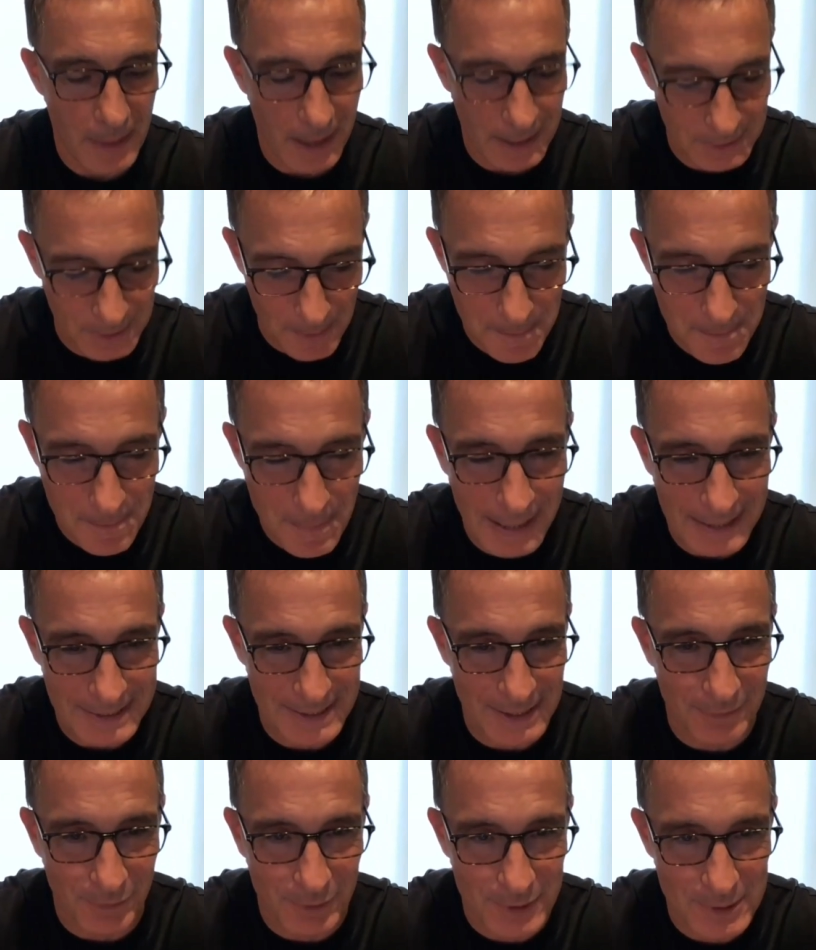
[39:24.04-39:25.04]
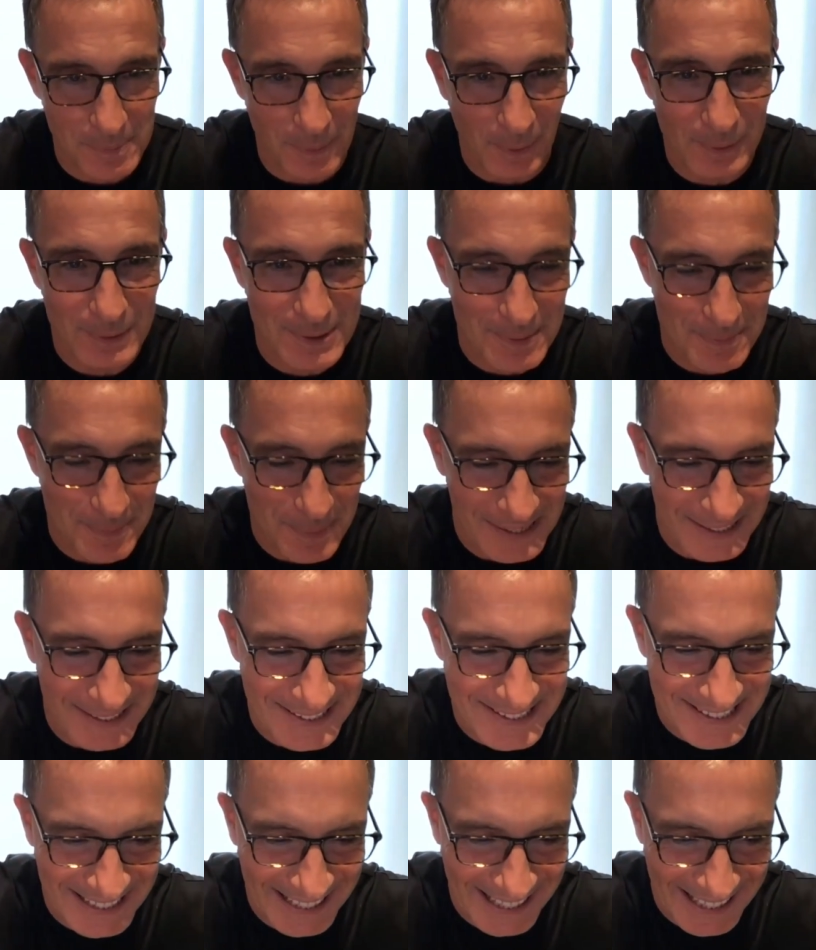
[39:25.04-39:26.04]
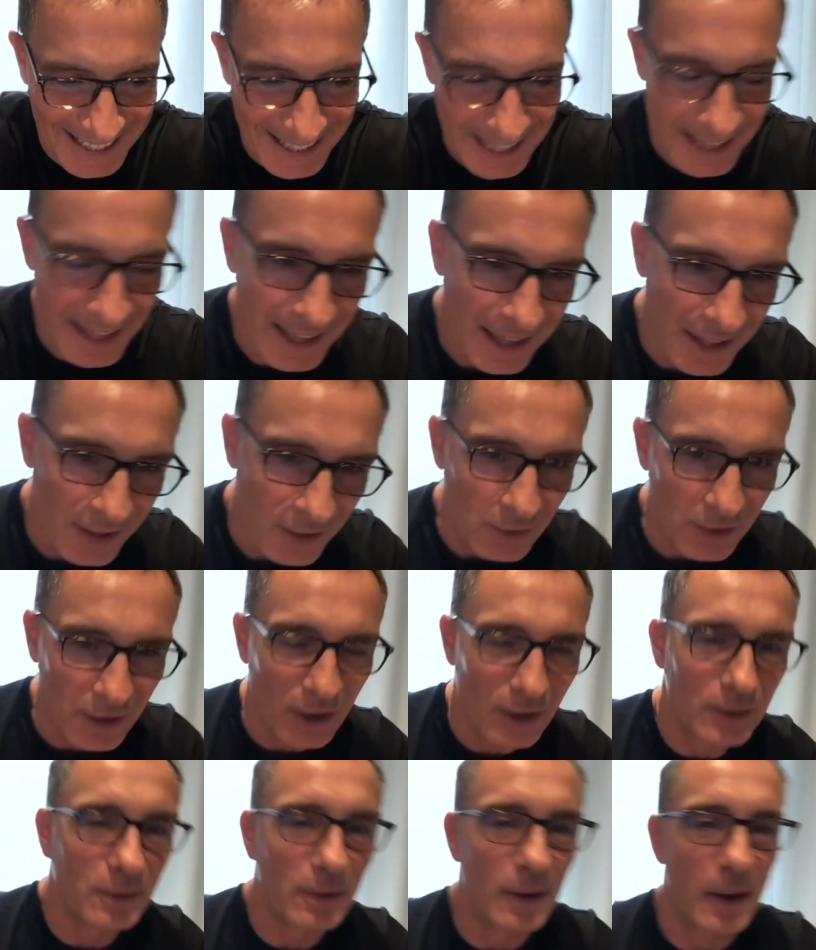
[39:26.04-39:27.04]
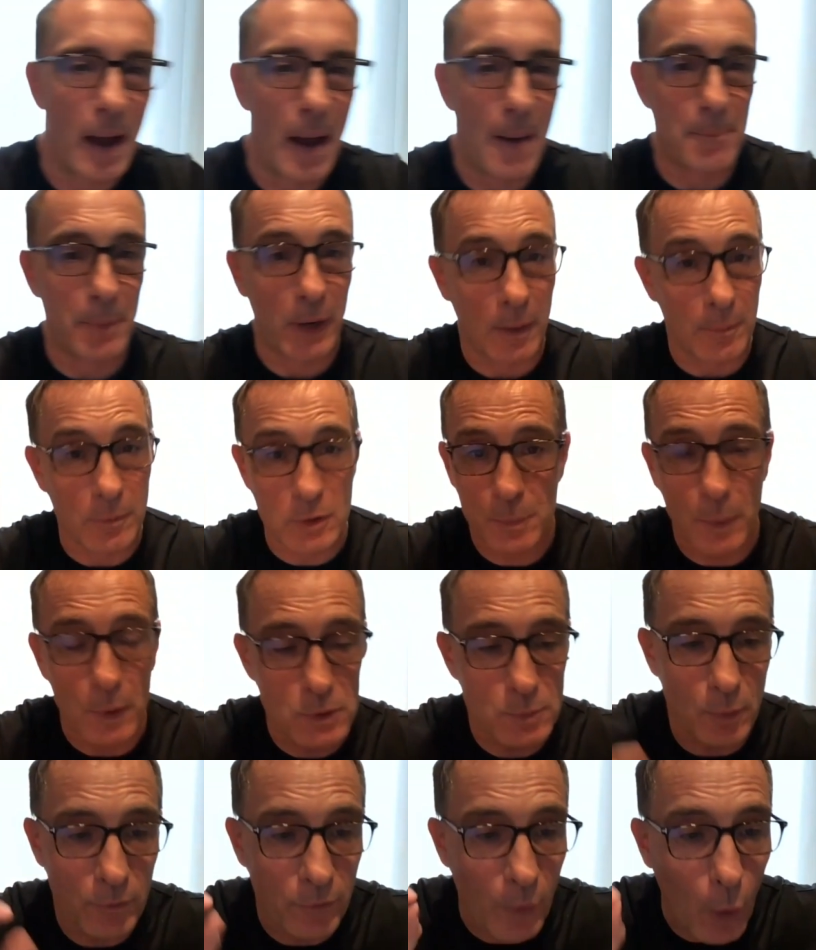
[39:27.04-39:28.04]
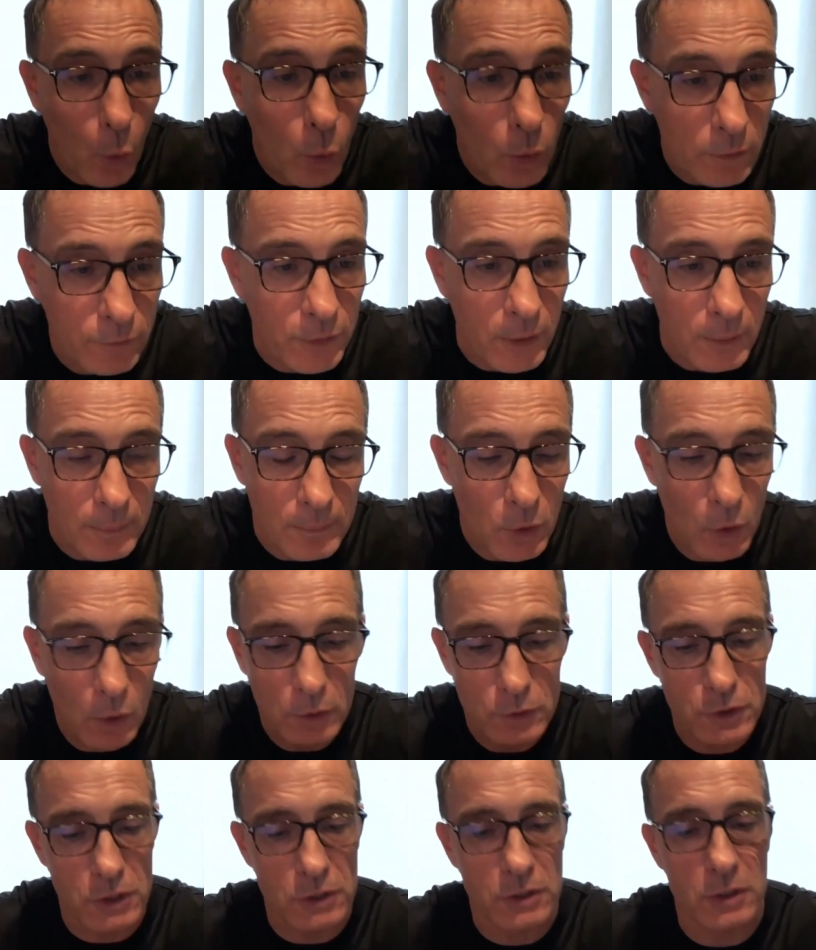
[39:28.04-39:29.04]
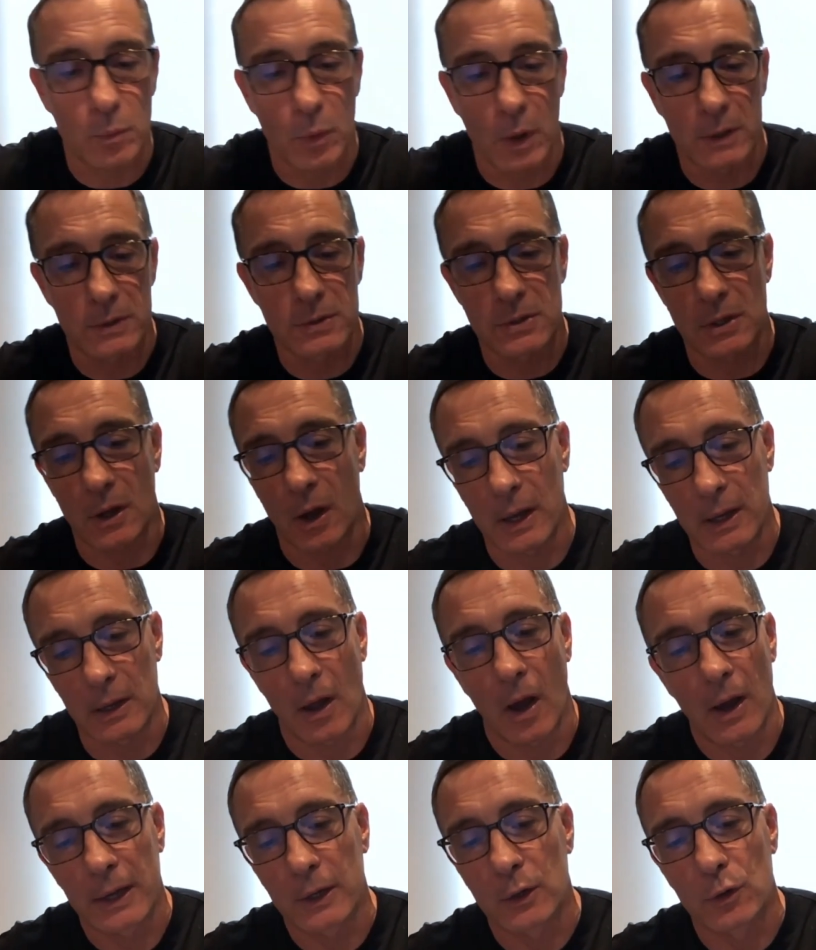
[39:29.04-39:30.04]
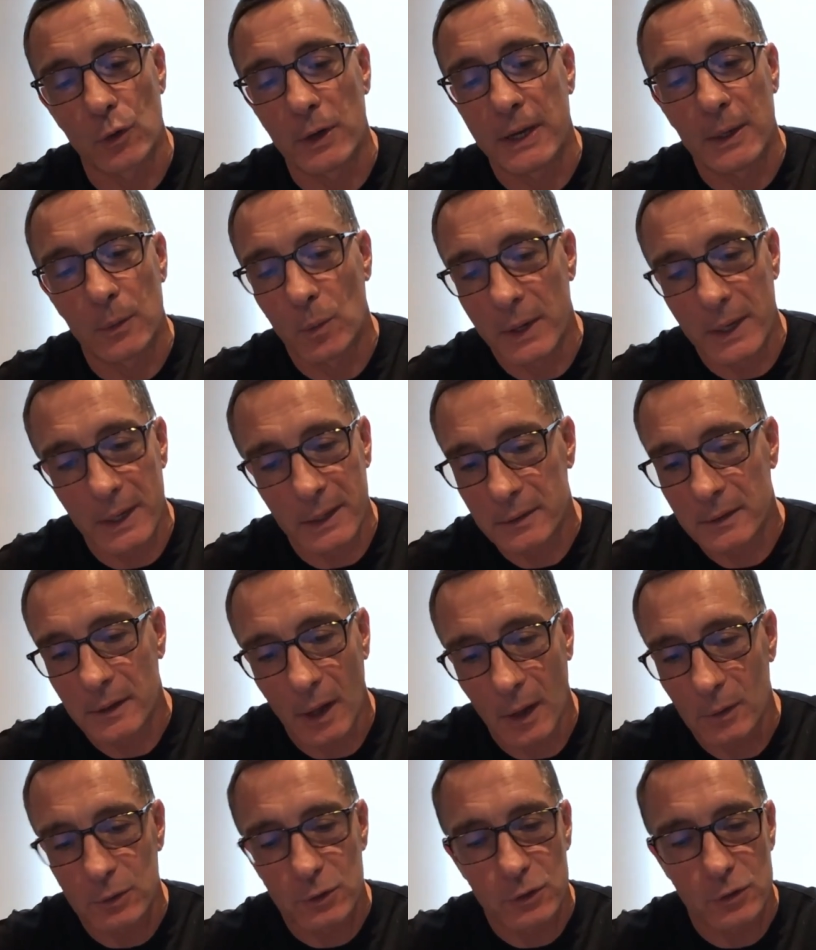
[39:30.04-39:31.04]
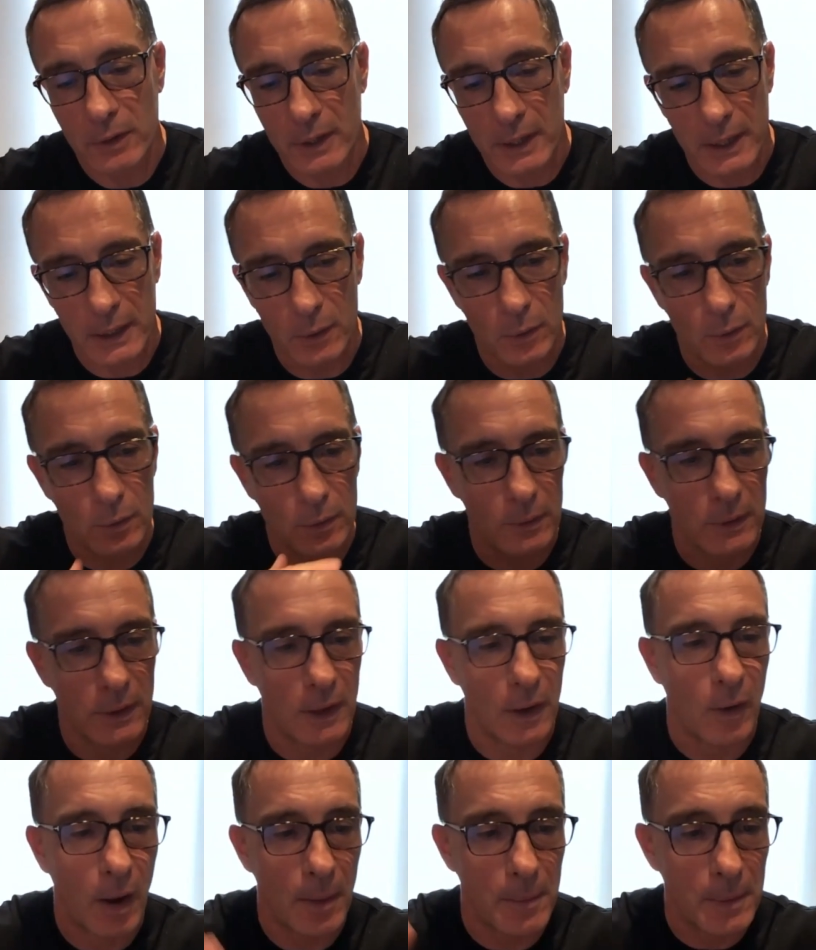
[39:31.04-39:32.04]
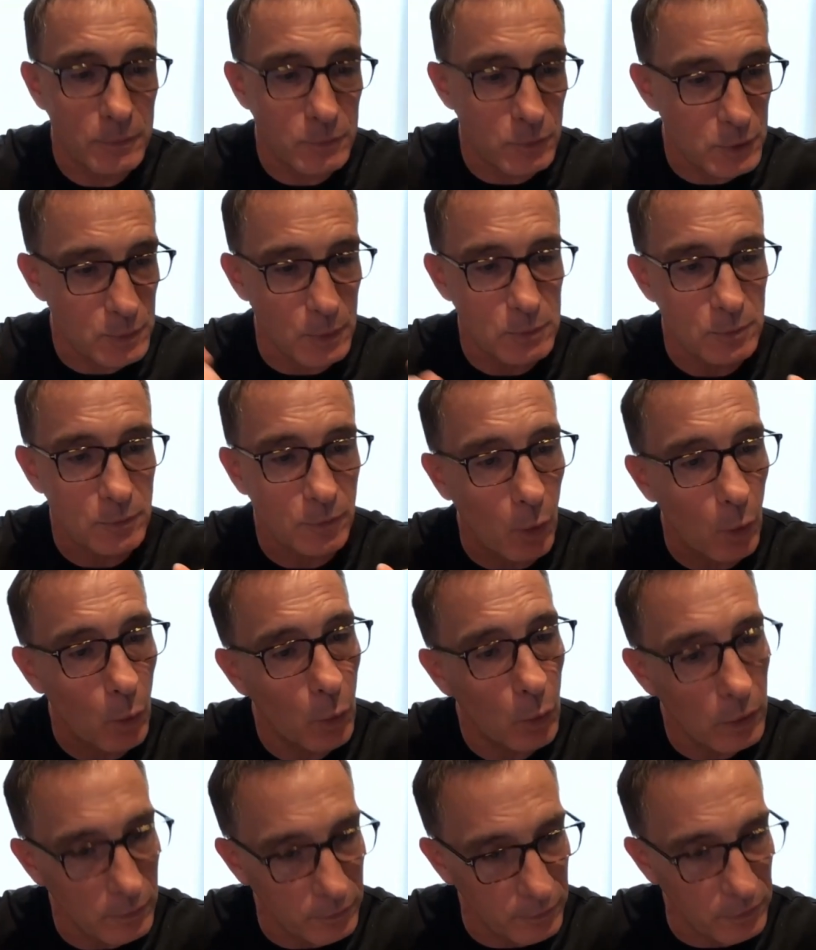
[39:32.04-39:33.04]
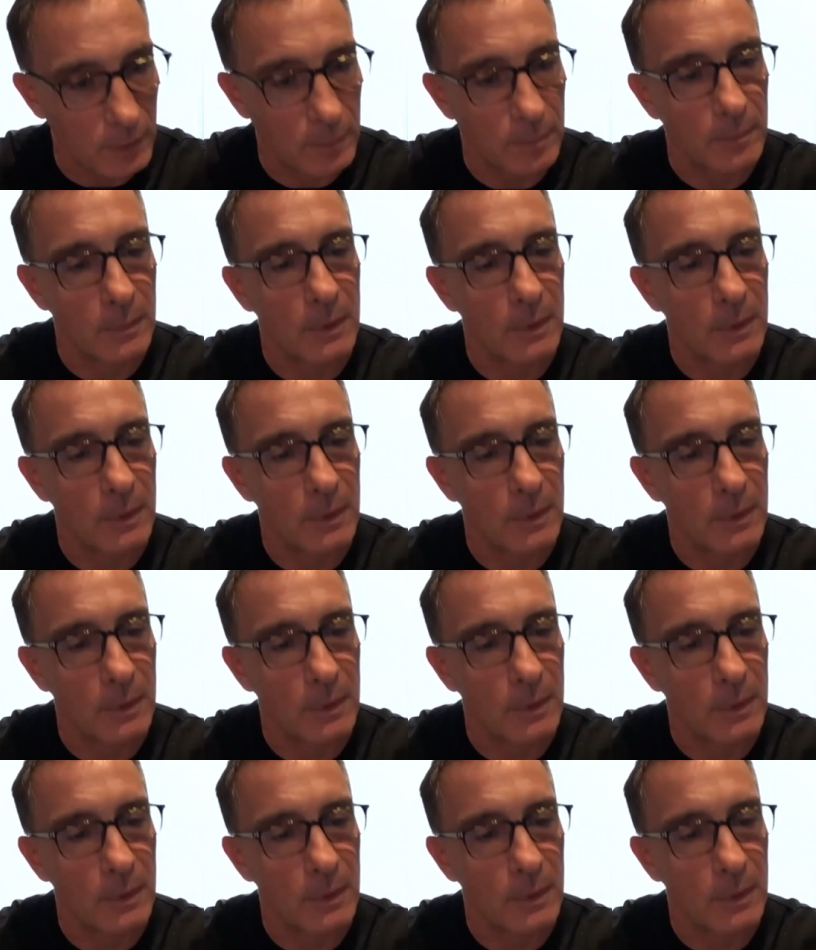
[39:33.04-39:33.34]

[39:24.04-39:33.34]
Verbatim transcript: that's a massive responsibility, you know, but I'm responsible for all of them, not just the ones that I, I agree with culturally or, you know, I'm responsible yeah. for all of them.